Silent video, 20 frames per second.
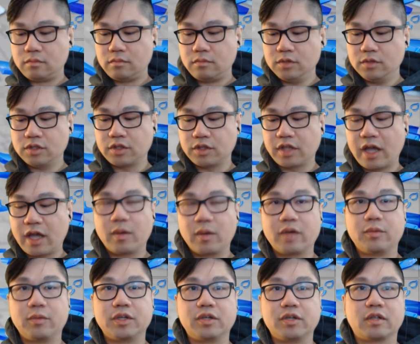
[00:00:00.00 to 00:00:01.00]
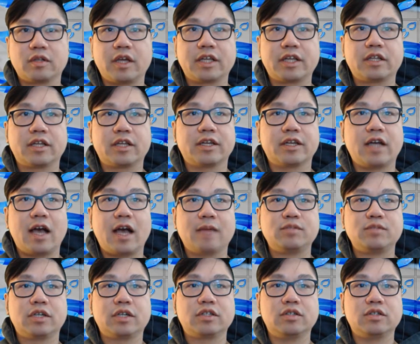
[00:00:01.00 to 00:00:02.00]
So that way when you're like click an
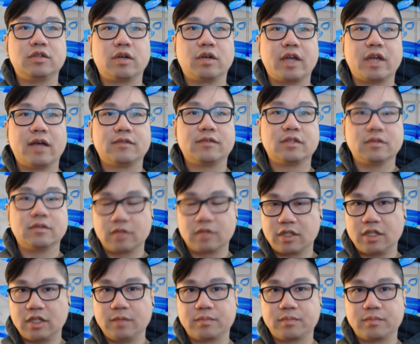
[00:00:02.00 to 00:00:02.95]
object, you don't have to keep